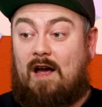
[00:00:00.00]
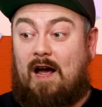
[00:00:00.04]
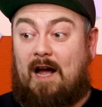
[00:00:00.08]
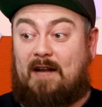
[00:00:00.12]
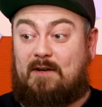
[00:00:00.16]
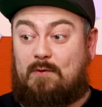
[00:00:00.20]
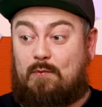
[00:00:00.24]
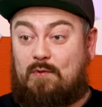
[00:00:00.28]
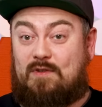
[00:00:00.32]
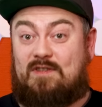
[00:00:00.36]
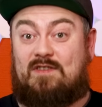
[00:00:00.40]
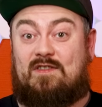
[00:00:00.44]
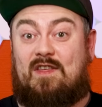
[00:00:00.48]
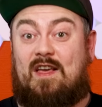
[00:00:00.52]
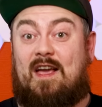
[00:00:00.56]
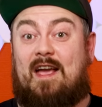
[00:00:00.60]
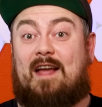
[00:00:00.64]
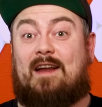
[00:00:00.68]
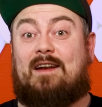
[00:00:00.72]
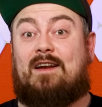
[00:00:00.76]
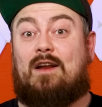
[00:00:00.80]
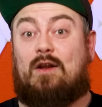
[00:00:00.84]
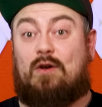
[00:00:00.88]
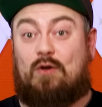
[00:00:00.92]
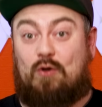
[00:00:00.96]
and was
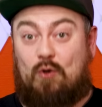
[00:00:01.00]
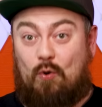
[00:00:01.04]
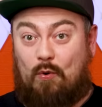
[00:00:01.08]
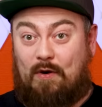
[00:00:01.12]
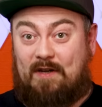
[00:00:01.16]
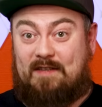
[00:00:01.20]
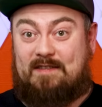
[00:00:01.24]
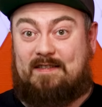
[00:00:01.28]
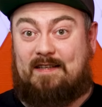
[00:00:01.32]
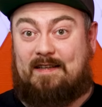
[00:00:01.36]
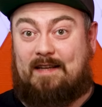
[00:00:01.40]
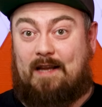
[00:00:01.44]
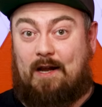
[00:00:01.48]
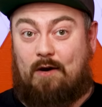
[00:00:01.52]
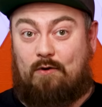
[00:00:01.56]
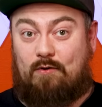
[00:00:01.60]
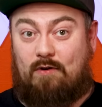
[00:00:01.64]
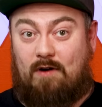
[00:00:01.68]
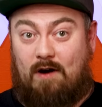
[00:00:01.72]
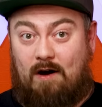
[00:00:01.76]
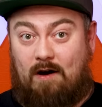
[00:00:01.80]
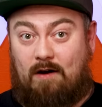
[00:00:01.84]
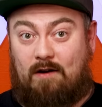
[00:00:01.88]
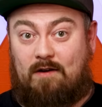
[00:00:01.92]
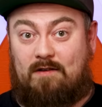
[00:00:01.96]
then going to kill
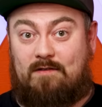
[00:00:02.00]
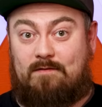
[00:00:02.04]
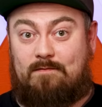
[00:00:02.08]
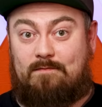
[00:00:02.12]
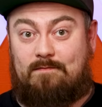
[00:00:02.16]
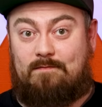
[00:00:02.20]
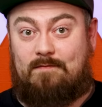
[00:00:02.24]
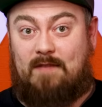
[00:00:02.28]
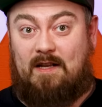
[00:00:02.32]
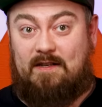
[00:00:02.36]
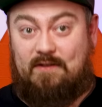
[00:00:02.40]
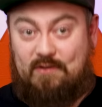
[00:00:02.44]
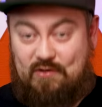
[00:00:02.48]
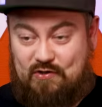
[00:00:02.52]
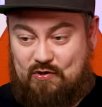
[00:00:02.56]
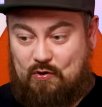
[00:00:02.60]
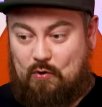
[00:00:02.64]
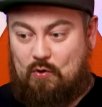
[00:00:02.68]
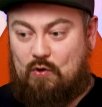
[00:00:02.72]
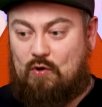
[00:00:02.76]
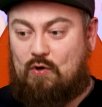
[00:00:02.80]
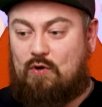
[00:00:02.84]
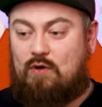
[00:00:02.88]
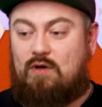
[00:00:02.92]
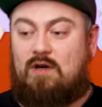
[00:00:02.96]
her. And
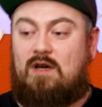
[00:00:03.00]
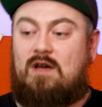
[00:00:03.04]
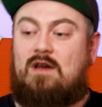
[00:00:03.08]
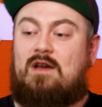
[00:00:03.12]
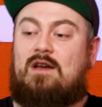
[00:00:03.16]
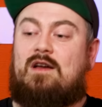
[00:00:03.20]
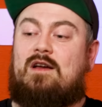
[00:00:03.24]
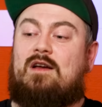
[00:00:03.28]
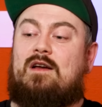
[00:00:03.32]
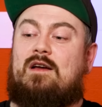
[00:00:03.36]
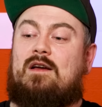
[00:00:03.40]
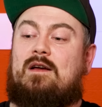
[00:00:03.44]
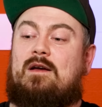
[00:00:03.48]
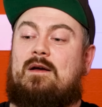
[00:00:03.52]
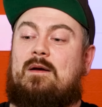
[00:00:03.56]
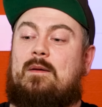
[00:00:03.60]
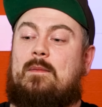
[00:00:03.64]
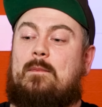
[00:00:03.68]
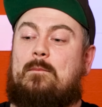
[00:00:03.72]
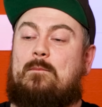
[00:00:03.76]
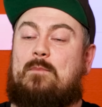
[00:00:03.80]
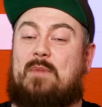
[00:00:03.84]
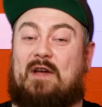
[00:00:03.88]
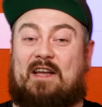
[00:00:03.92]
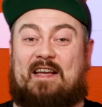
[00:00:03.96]
so
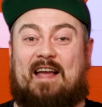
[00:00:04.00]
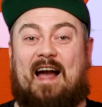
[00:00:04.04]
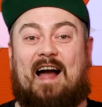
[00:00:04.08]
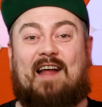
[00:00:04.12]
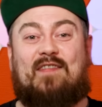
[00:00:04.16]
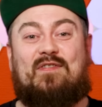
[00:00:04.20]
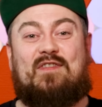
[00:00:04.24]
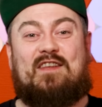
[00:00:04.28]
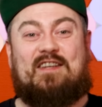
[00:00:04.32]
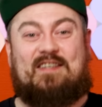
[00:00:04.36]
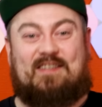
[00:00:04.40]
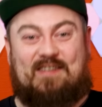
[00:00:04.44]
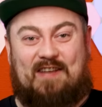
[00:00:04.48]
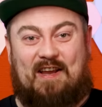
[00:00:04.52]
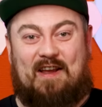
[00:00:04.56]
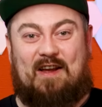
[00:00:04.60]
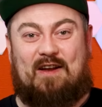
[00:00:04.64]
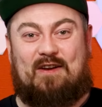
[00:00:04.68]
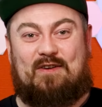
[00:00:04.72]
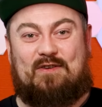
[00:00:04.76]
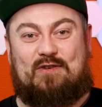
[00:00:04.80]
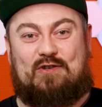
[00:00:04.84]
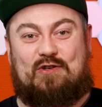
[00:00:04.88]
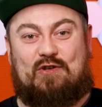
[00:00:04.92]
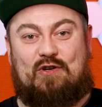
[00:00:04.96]
began the
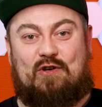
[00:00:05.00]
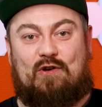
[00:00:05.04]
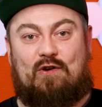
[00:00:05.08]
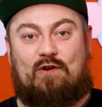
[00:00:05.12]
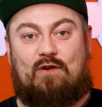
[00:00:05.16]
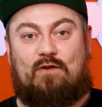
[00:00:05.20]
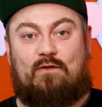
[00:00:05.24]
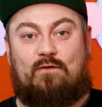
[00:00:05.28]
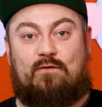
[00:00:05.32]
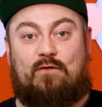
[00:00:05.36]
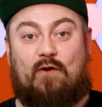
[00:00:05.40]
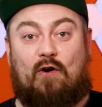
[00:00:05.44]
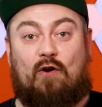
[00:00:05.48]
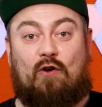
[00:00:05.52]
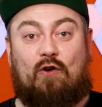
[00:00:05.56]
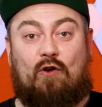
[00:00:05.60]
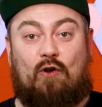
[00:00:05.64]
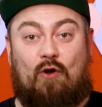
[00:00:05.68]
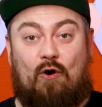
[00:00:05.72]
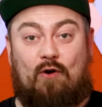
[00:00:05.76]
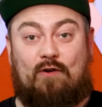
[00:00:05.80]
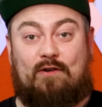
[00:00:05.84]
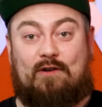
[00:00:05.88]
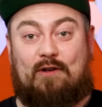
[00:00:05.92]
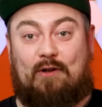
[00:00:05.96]
search for
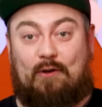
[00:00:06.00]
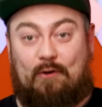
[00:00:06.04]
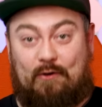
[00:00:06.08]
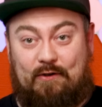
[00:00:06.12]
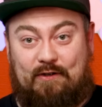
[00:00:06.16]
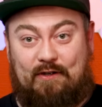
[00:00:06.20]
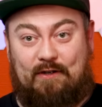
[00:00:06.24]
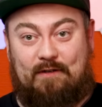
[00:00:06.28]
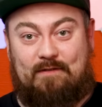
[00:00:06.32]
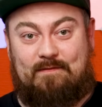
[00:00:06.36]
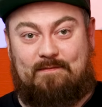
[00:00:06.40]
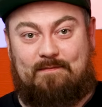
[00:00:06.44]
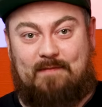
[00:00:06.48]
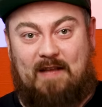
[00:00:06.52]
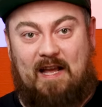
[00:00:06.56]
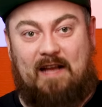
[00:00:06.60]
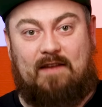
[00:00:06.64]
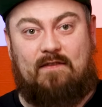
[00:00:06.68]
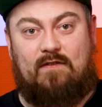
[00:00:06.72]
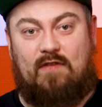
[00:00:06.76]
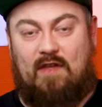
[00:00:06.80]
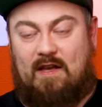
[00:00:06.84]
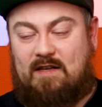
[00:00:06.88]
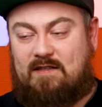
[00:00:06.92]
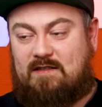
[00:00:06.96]
Lord Lucan.
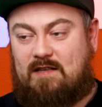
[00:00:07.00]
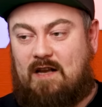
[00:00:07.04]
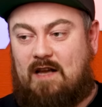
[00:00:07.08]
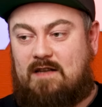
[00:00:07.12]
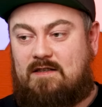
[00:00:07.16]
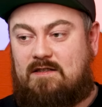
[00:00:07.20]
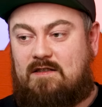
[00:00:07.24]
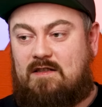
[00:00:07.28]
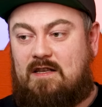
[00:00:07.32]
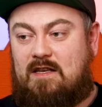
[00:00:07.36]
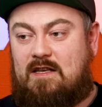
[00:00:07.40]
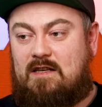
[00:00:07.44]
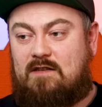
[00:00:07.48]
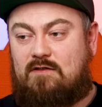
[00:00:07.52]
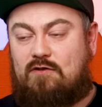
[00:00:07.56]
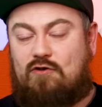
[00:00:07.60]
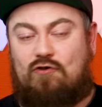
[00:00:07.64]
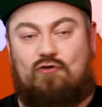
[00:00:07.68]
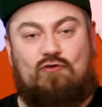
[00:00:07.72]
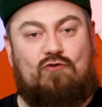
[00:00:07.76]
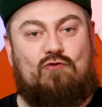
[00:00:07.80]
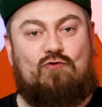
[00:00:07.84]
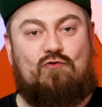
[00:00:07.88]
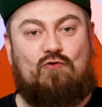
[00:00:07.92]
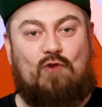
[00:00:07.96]
And this is the
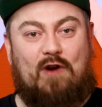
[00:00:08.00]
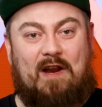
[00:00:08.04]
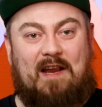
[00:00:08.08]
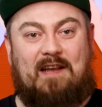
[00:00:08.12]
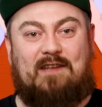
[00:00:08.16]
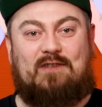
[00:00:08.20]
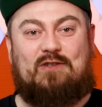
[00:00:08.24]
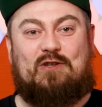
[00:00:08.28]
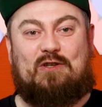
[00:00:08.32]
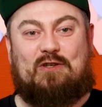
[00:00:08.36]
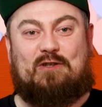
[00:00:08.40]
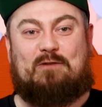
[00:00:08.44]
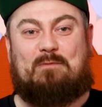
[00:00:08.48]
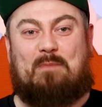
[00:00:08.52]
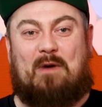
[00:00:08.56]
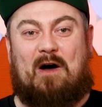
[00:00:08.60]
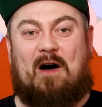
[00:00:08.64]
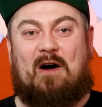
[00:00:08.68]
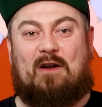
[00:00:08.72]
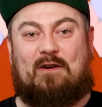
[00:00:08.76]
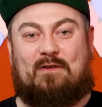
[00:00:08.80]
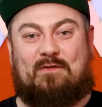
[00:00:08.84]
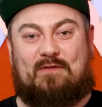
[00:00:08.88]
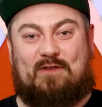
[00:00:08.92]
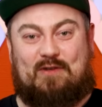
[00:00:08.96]
strangest
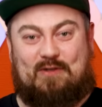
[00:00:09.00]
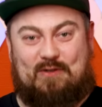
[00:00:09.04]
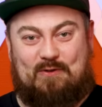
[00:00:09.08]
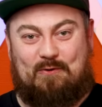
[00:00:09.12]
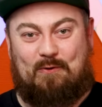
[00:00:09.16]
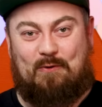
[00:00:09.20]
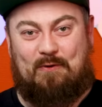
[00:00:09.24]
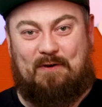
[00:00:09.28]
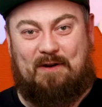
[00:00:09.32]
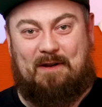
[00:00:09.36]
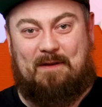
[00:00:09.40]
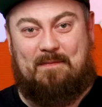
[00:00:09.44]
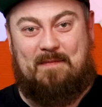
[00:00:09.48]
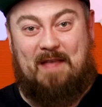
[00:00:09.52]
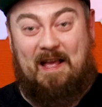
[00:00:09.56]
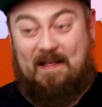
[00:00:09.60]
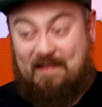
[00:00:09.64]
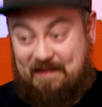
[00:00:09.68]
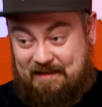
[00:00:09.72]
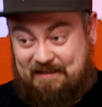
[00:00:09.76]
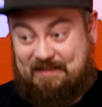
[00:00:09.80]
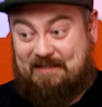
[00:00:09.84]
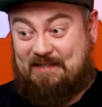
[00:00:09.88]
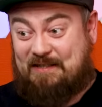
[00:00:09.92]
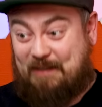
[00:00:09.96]
part of the story, and
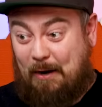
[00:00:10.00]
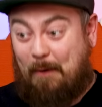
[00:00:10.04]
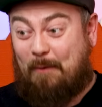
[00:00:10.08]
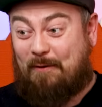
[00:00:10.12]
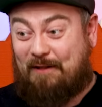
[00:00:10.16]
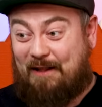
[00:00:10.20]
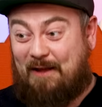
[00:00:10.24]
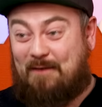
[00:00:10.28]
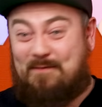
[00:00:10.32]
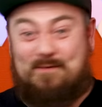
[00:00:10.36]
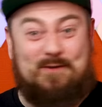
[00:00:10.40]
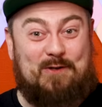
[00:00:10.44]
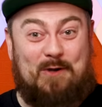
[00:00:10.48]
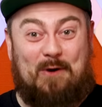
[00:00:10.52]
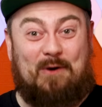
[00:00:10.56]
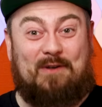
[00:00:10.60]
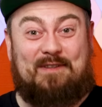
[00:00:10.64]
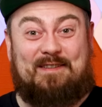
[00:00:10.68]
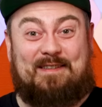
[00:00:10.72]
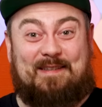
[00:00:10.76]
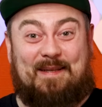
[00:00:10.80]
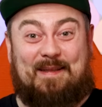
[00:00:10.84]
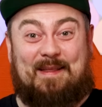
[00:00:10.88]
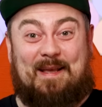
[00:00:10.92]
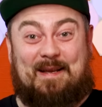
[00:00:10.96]
it still lives on
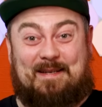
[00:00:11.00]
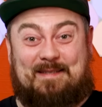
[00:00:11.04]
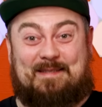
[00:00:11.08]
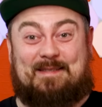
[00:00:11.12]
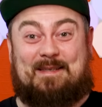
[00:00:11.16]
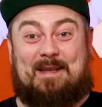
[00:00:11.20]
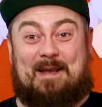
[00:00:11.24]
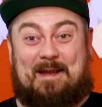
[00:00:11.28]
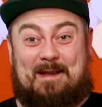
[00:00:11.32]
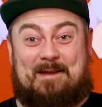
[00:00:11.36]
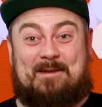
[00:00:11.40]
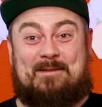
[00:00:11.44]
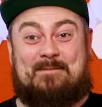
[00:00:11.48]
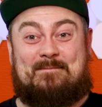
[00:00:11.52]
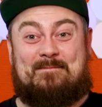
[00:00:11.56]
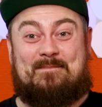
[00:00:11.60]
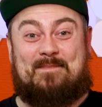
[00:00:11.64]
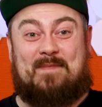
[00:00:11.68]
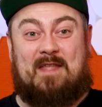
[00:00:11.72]
to this day.